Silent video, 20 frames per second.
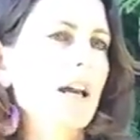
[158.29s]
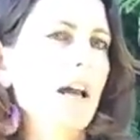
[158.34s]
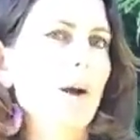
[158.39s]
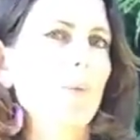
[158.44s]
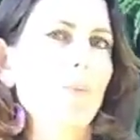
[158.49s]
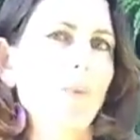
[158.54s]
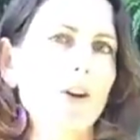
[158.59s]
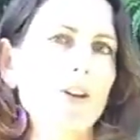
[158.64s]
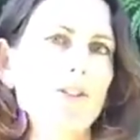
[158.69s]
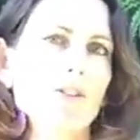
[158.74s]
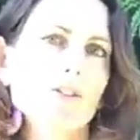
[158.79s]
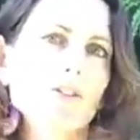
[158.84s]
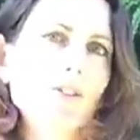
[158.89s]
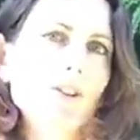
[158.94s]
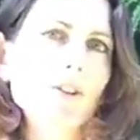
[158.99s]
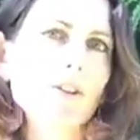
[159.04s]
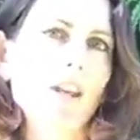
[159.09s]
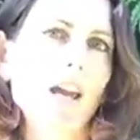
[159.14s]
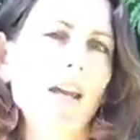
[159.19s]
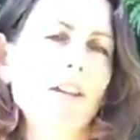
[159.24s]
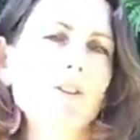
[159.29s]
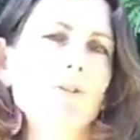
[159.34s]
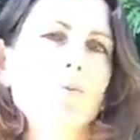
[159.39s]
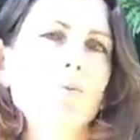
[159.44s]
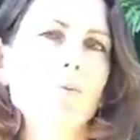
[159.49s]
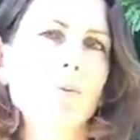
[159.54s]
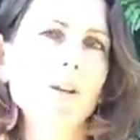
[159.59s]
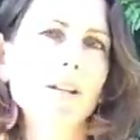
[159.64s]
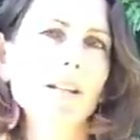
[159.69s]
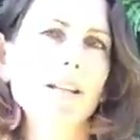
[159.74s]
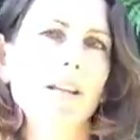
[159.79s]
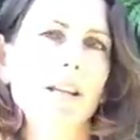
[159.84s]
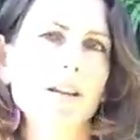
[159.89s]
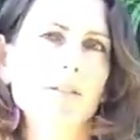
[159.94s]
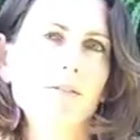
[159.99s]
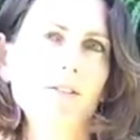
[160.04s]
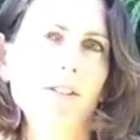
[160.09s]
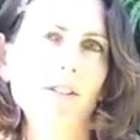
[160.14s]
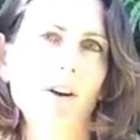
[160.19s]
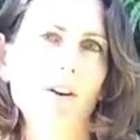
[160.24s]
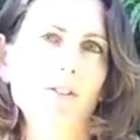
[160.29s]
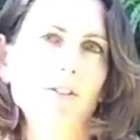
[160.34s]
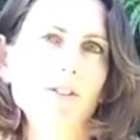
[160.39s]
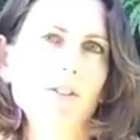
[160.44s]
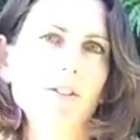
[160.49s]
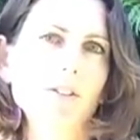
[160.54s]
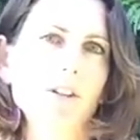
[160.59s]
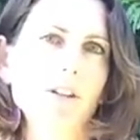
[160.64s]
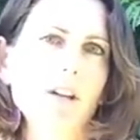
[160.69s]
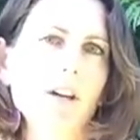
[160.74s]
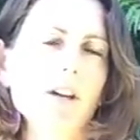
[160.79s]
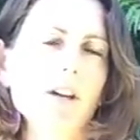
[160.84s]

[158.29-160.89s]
And when you do that, you really get results.